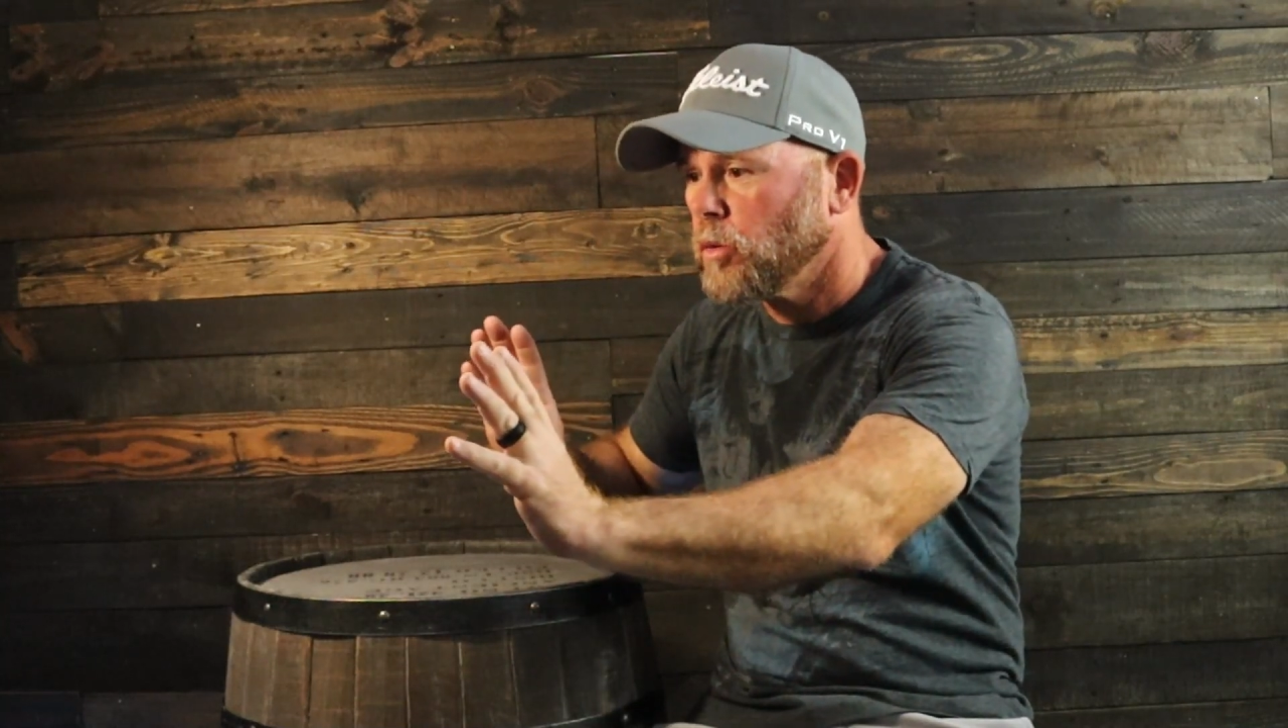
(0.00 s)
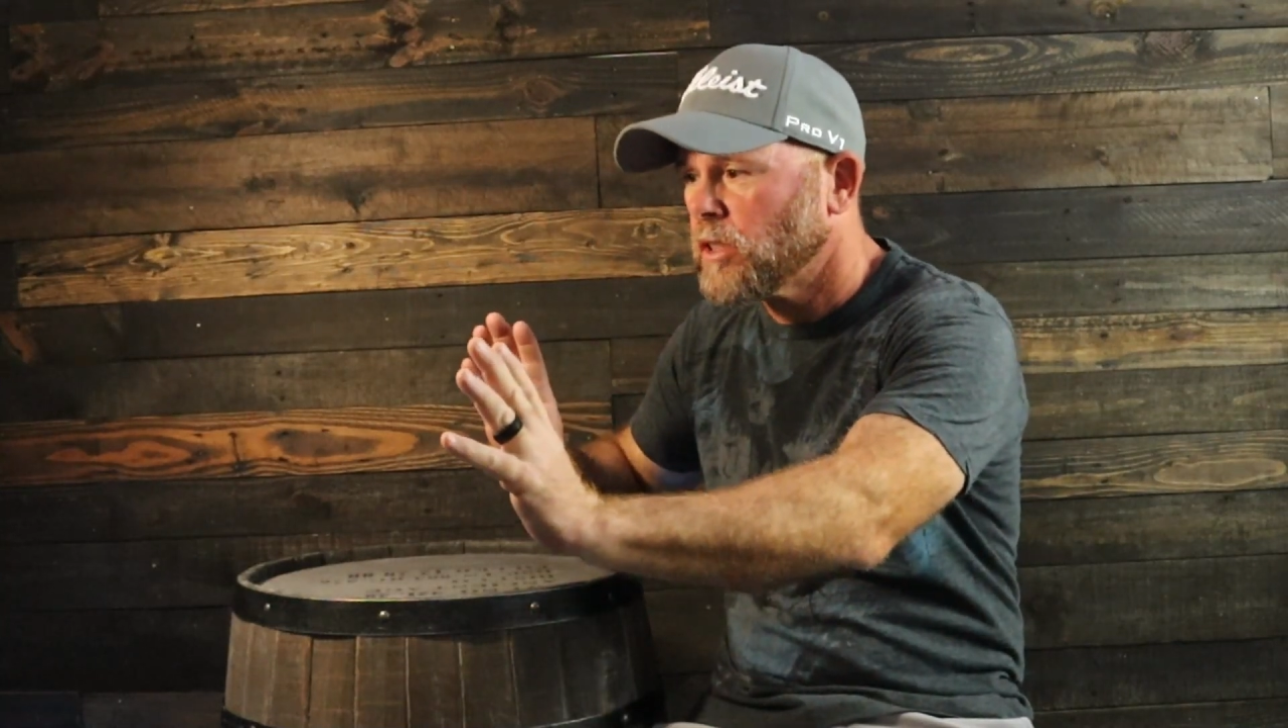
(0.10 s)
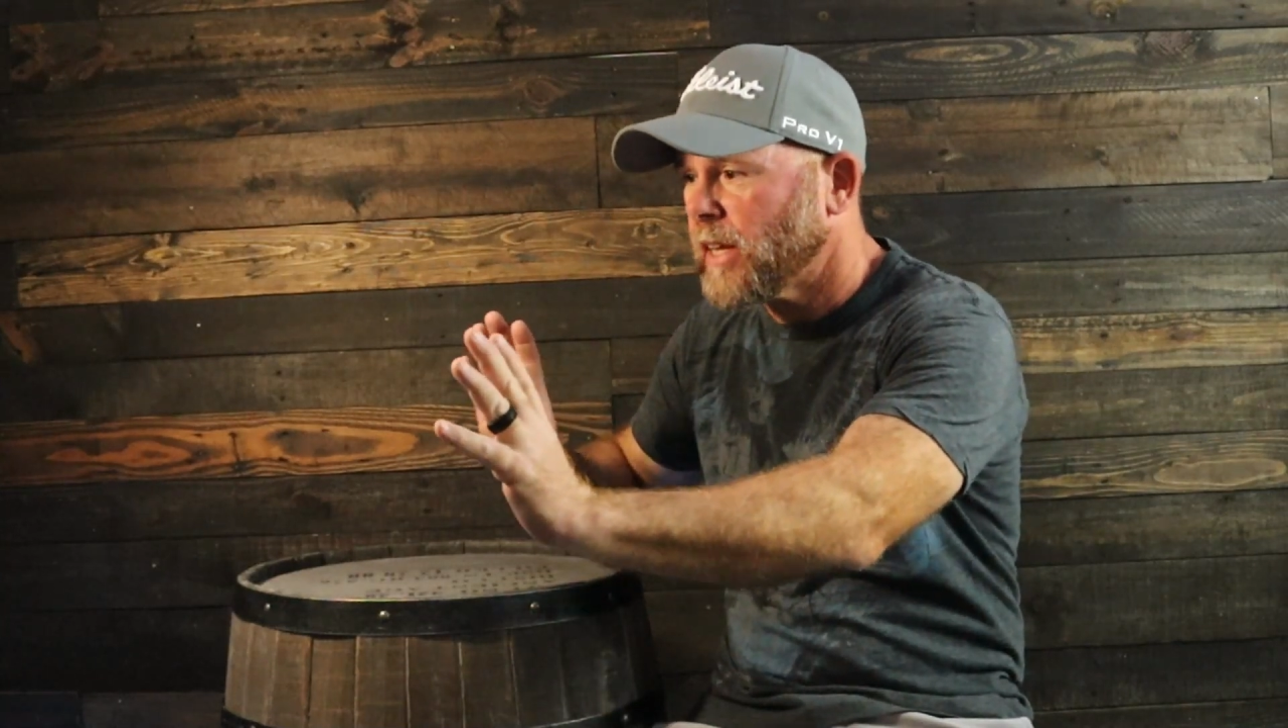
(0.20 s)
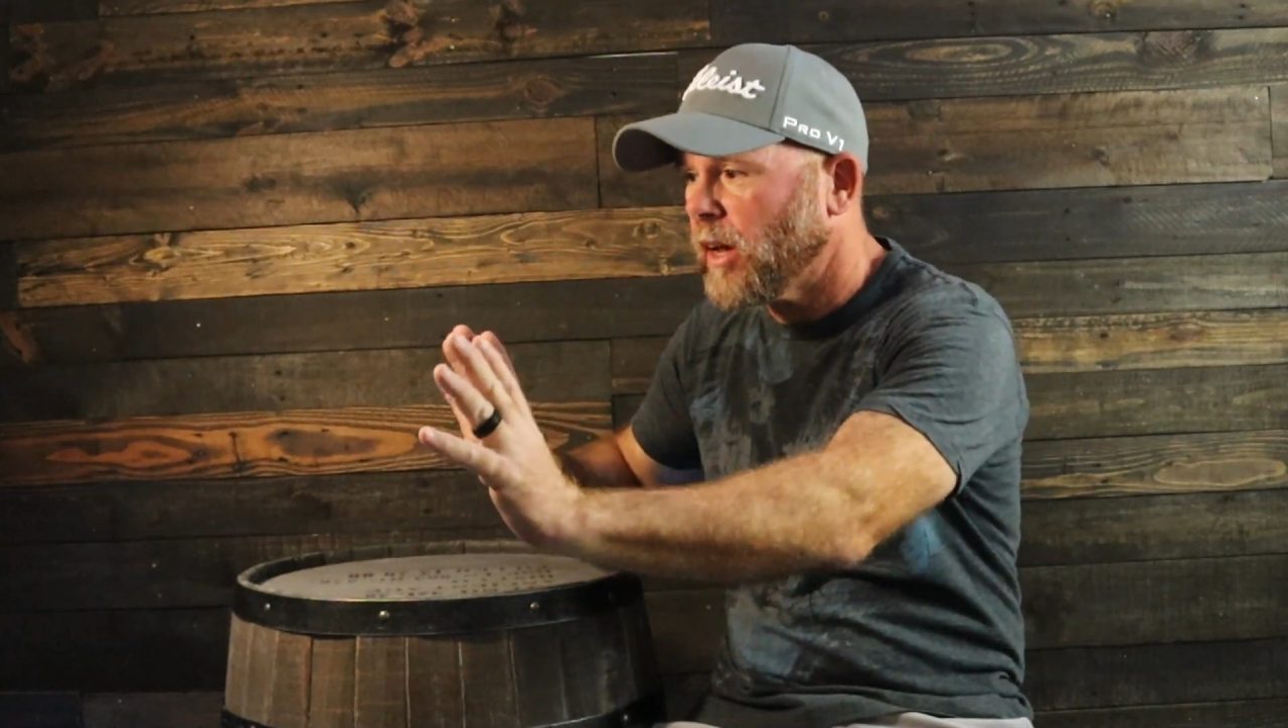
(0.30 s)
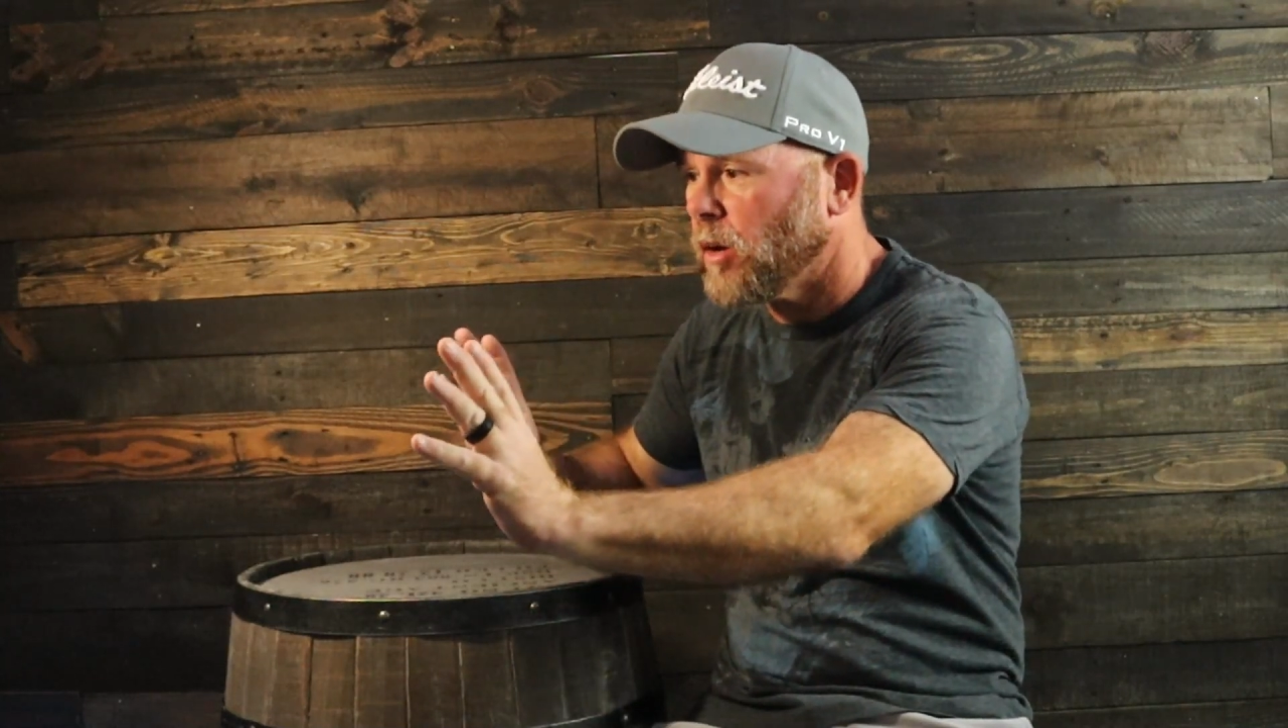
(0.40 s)

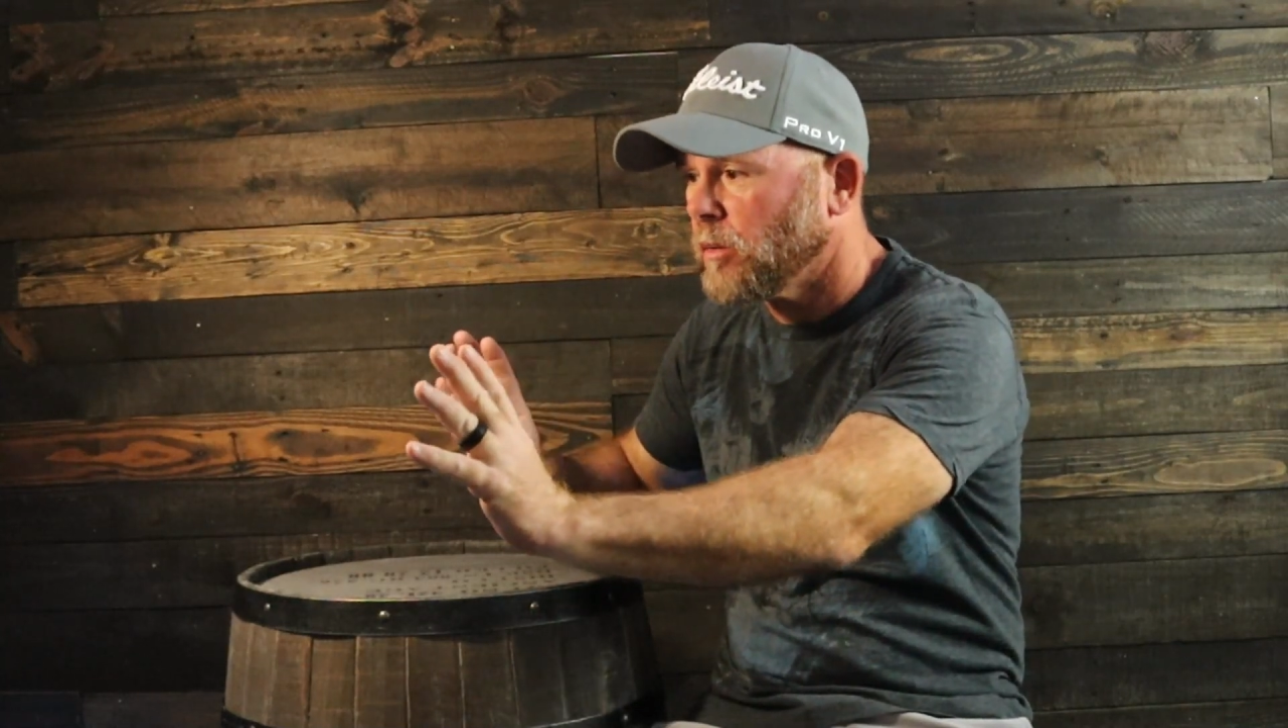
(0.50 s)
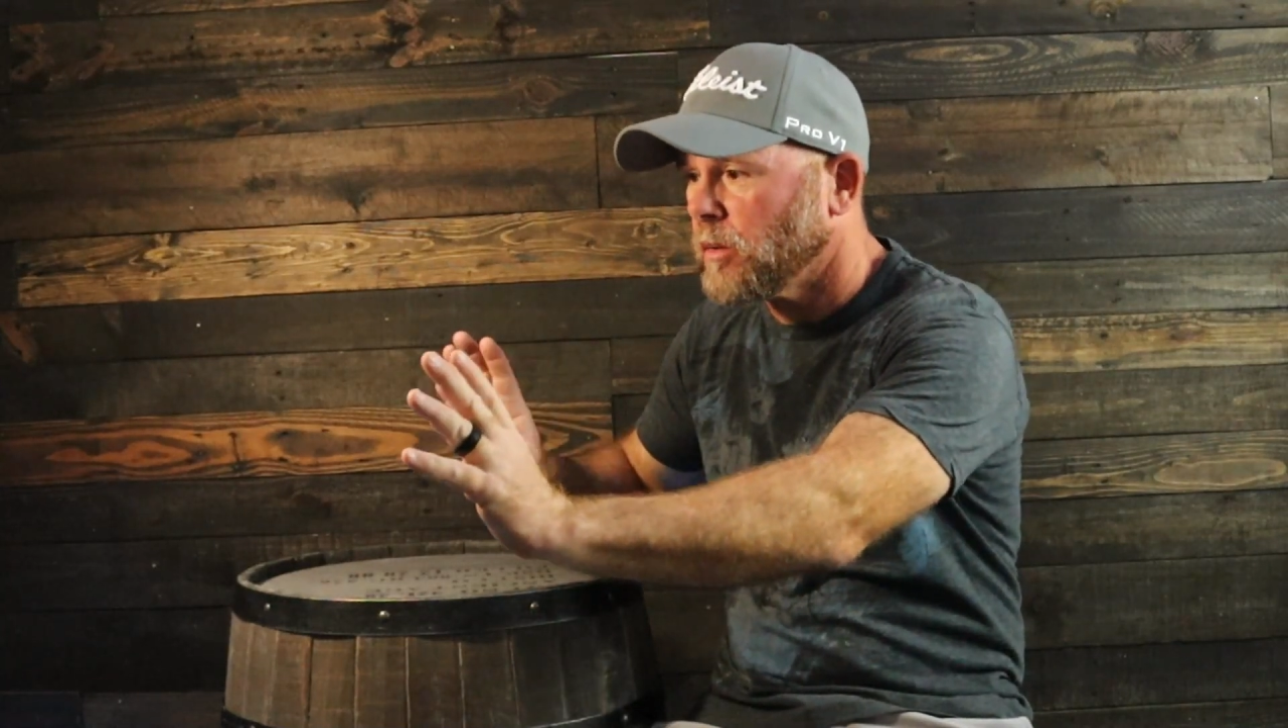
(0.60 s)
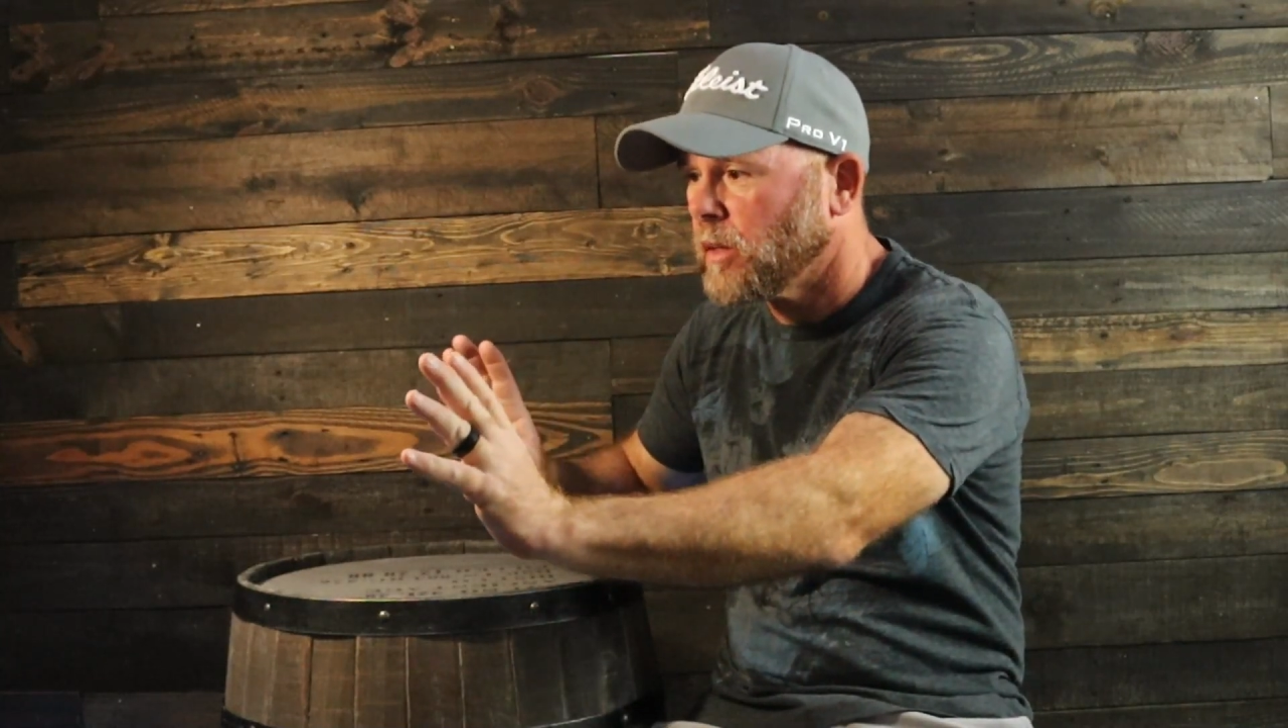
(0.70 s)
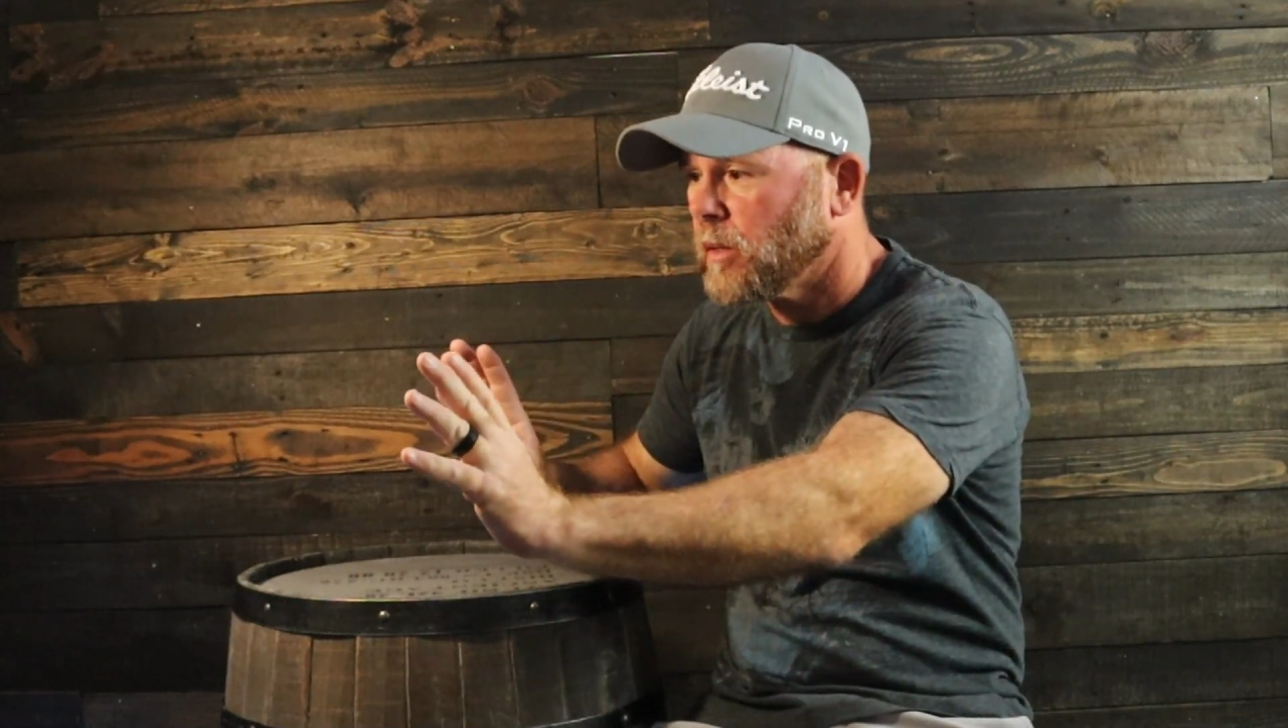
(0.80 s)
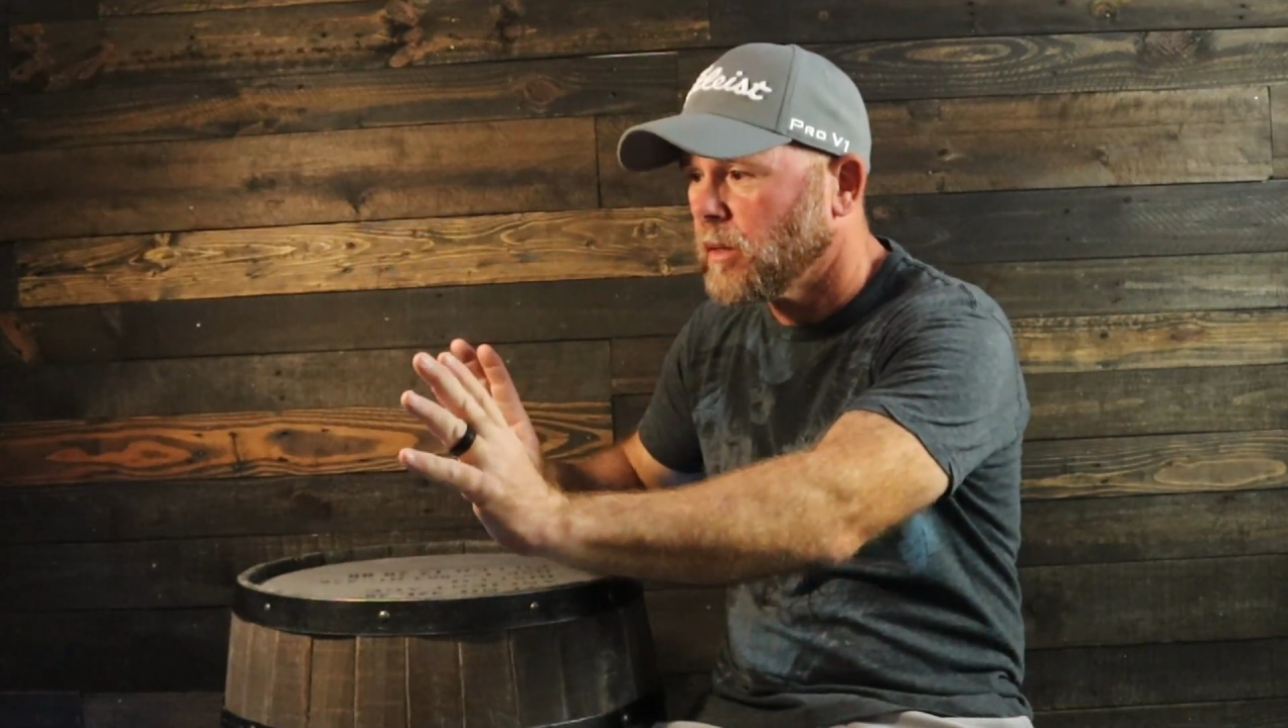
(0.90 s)
sound